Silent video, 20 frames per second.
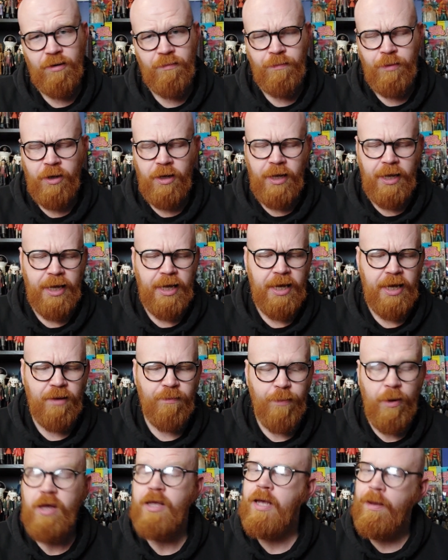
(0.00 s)
But
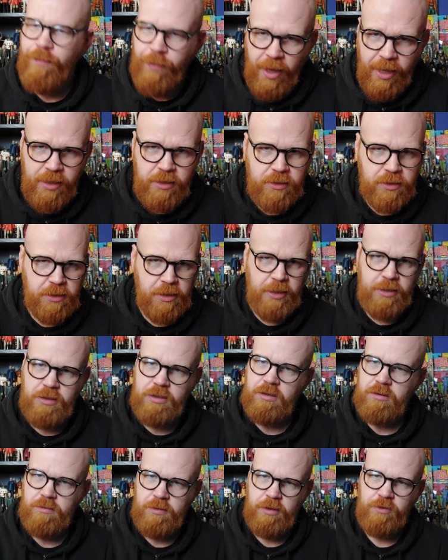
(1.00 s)
yeah,
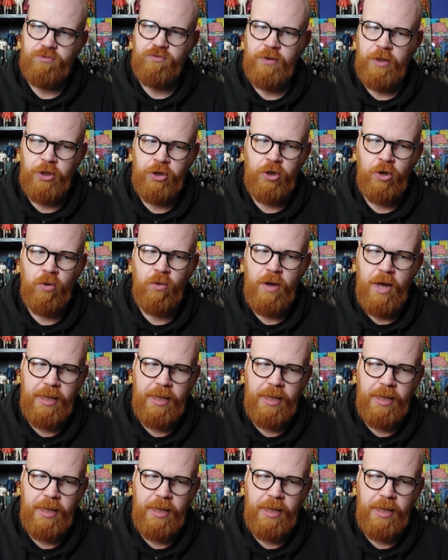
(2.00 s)
it's really cool.